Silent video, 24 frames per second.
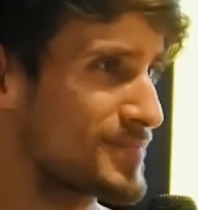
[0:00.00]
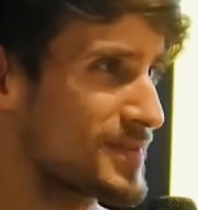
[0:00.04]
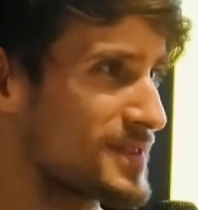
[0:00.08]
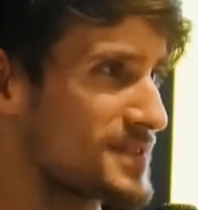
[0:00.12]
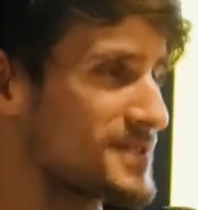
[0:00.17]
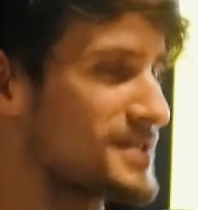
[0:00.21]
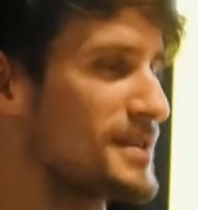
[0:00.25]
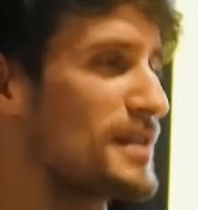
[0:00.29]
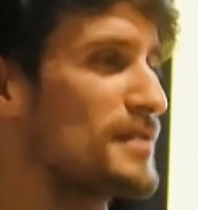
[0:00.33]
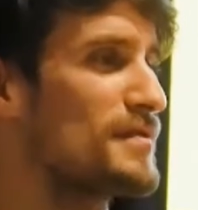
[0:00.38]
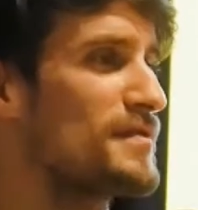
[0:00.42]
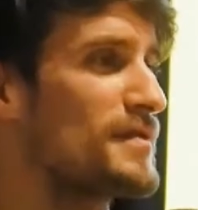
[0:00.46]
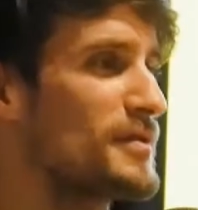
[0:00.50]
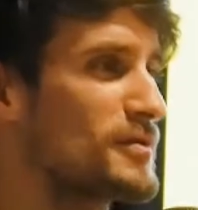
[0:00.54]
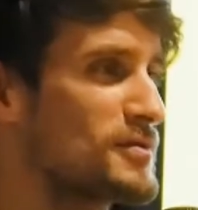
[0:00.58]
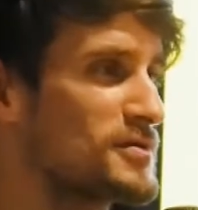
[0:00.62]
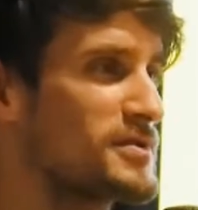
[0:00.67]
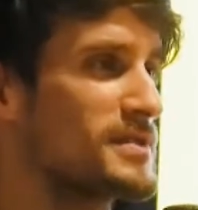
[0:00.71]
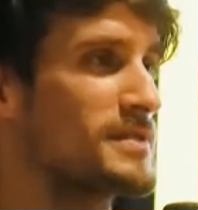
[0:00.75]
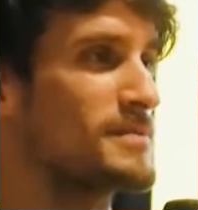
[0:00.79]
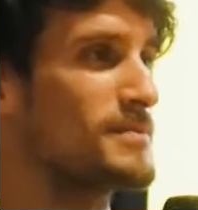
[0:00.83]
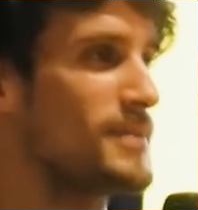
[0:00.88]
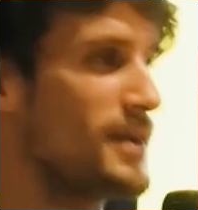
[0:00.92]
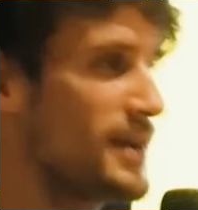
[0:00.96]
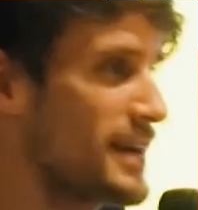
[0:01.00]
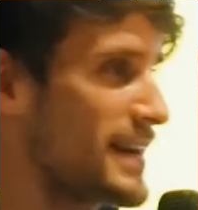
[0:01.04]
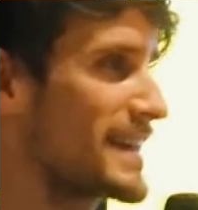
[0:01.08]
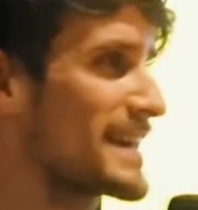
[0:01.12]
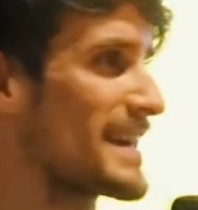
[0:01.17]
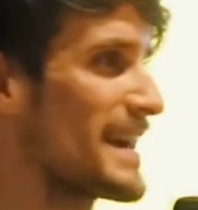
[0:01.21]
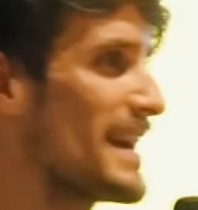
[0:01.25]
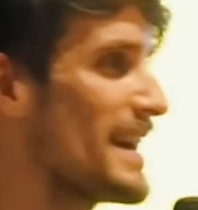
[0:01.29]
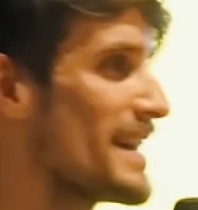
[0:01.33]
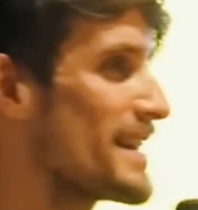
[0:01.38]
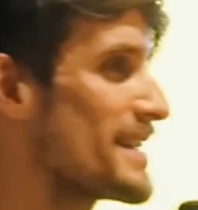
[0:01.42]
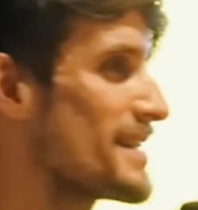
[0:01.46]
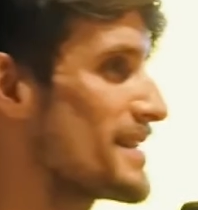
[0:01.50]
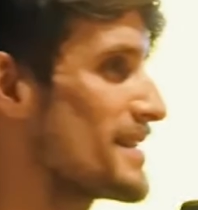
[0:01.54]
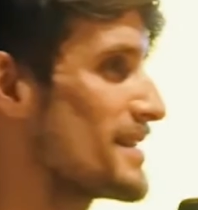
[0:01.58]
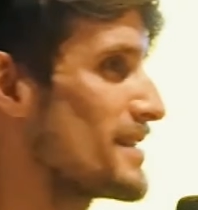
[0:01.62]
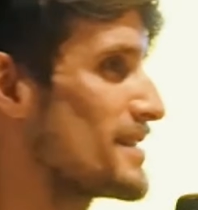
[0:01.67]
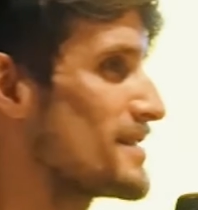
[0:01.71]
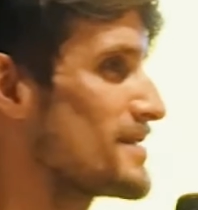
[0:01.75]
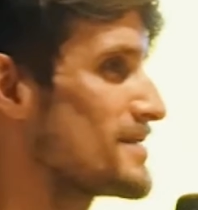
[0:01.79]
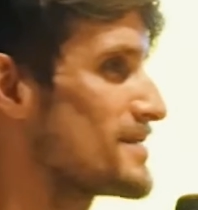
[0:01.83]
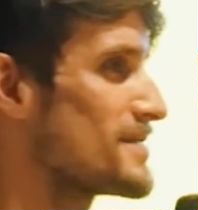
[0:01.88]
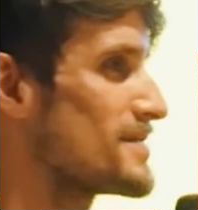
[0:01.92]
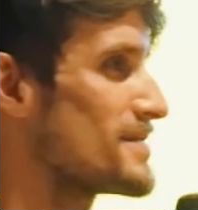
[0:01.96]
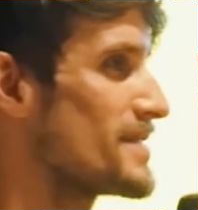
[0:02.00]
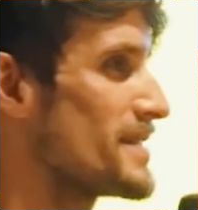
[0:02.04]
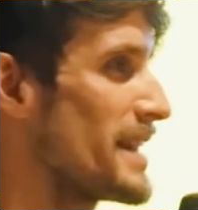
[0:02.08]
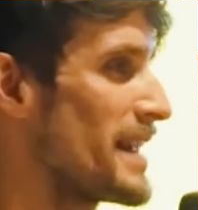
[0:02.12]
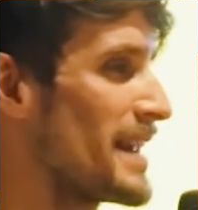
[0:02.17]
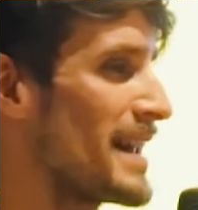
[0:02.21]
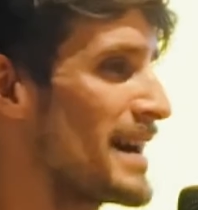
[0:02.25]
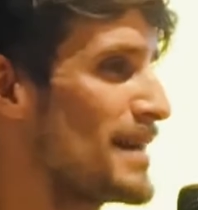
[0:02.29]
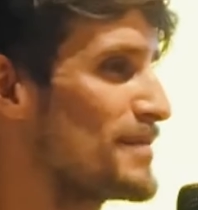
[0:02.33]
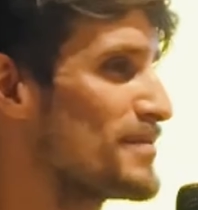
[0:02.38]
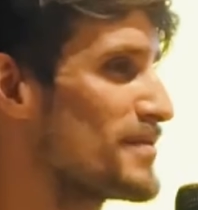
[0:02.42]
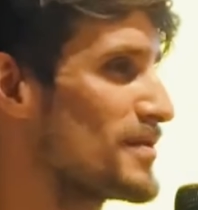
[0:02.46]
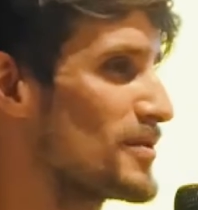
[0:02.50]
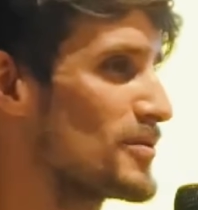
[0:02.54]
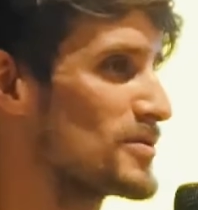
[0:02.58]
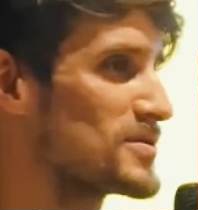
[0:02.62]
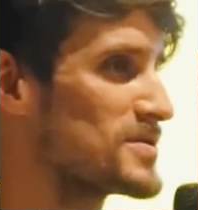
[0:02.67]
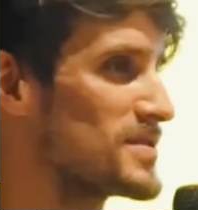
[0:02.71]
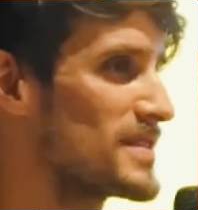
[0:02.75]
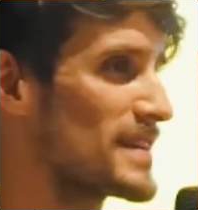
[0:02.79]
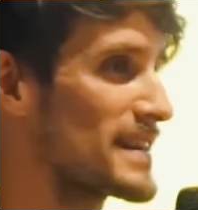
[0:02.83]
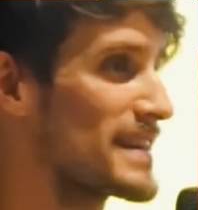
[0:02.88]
So filtering might, again, in an app filter,